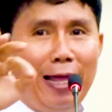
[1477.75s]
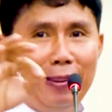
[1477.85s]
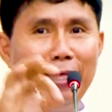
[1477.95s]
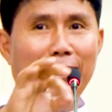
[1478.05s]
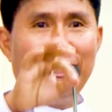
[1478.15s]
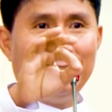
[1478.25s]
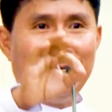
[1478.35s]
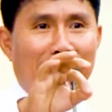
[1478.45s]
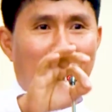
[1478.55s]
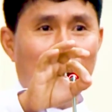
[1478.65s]
and then that's a
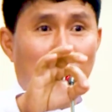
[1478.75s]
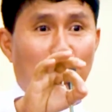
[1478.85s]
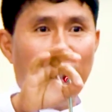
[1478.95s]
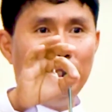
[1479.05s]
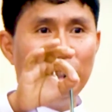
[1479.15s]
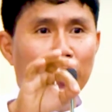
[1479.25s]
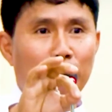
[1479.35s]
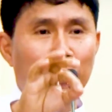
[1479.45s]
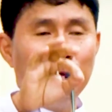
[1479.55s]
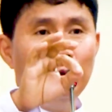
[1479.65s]
little bit changed
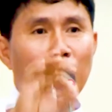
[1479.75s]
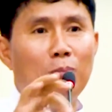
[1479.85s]
to